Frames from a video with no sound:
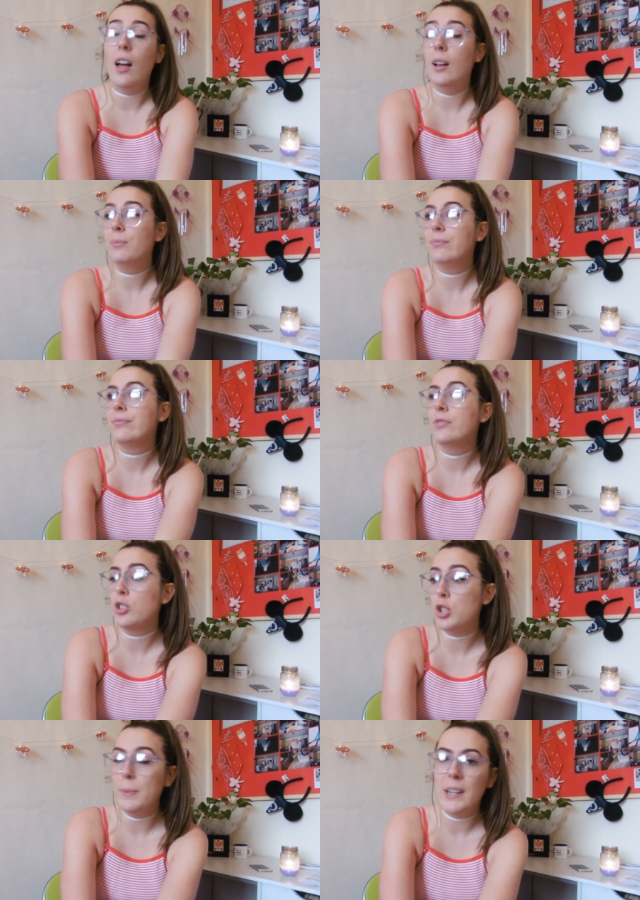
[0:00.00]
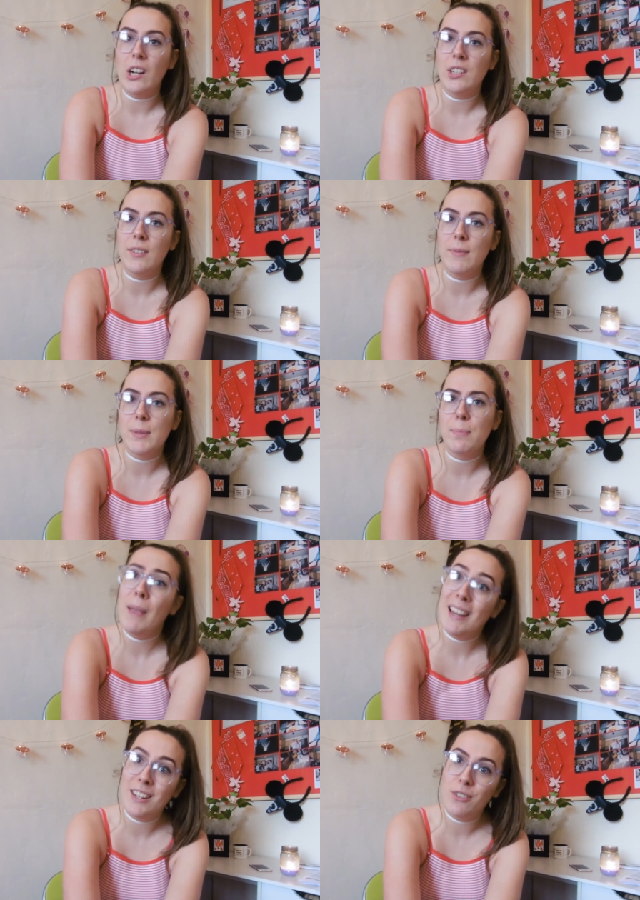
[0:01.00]
Um, not too many items,
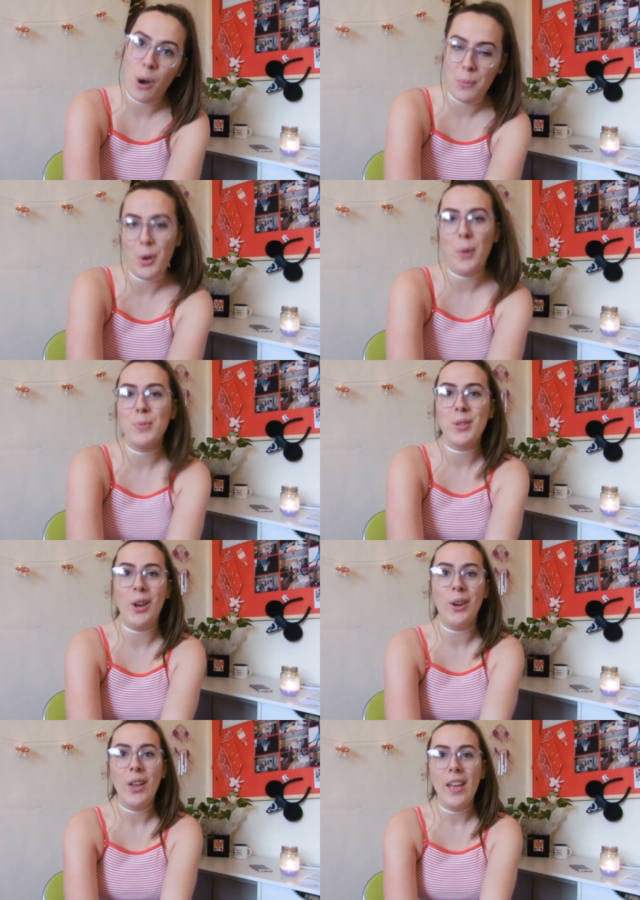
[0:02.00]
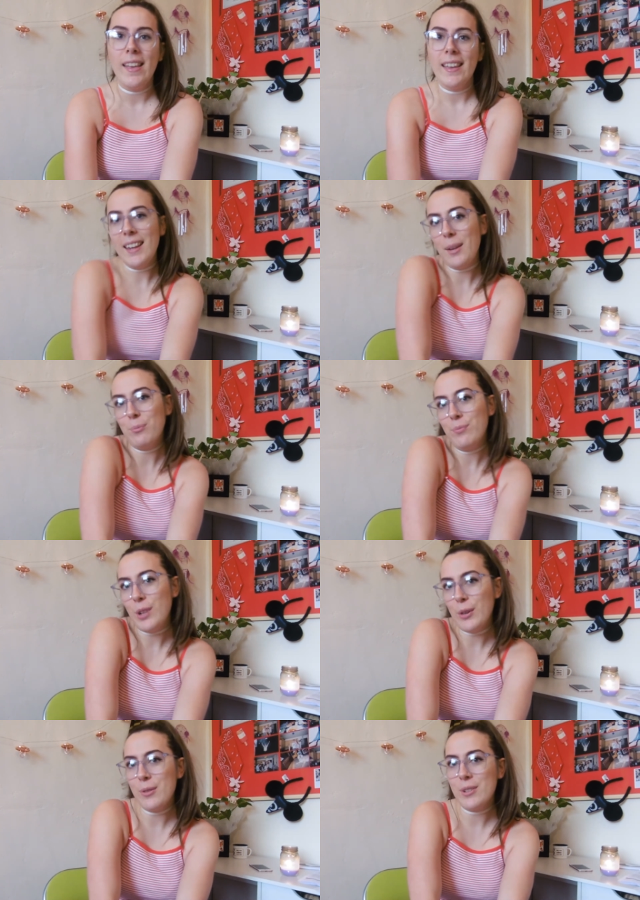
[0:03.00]
mainly crop tops. So yeah,
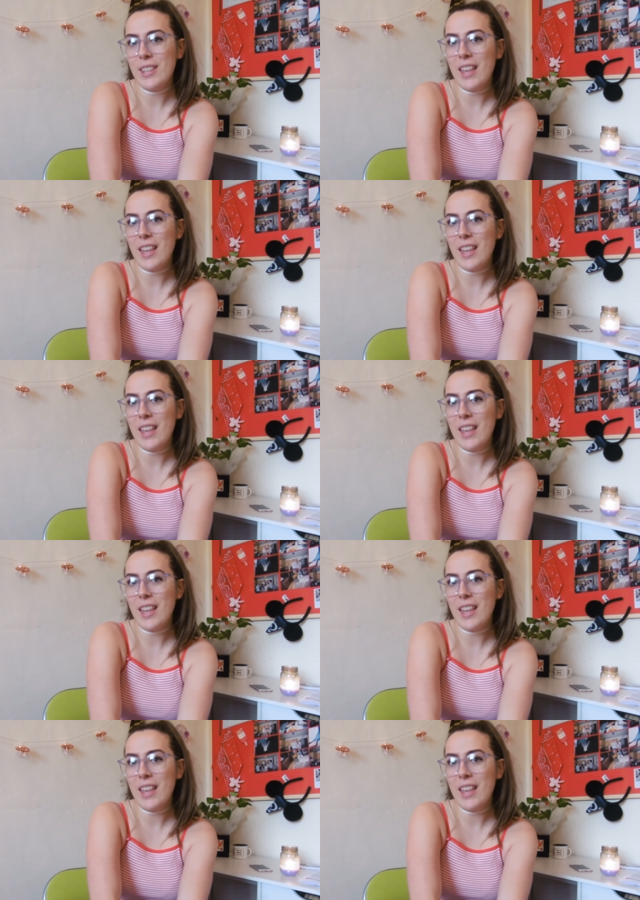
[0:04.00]
look forward to